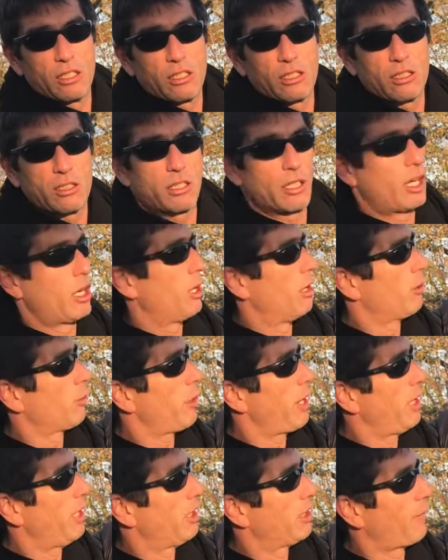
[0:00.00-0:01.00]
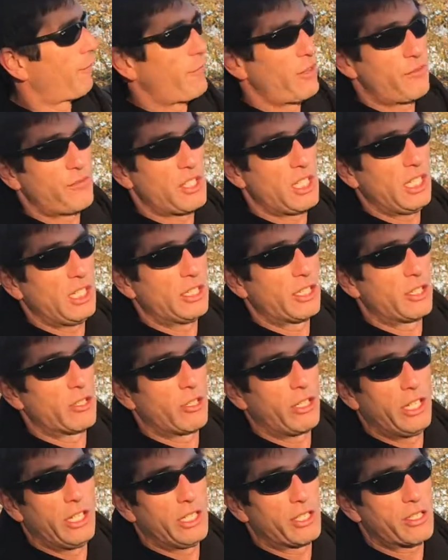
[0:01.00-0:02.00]
So rated to 15
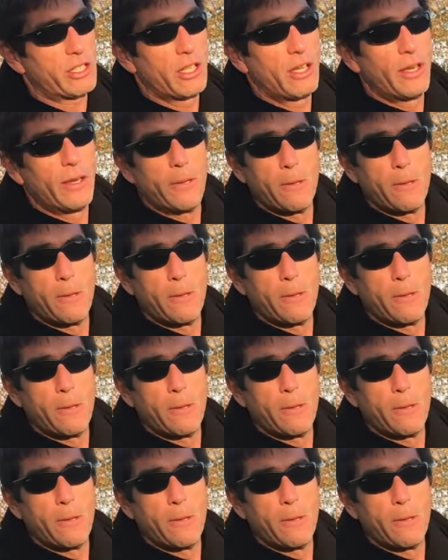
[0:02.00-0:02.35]
degrees.